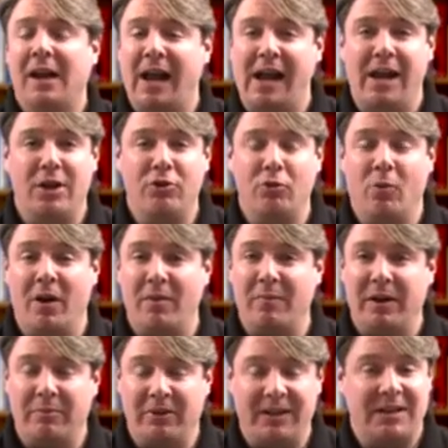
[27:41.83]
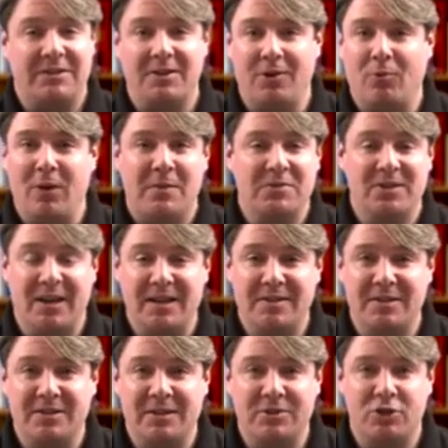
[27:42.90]
and you want to be able to get to their
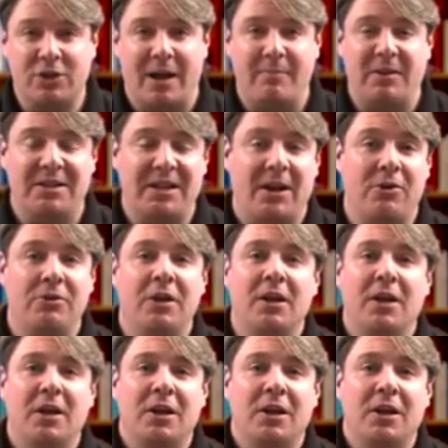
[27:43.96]
websites and didn't jot it down,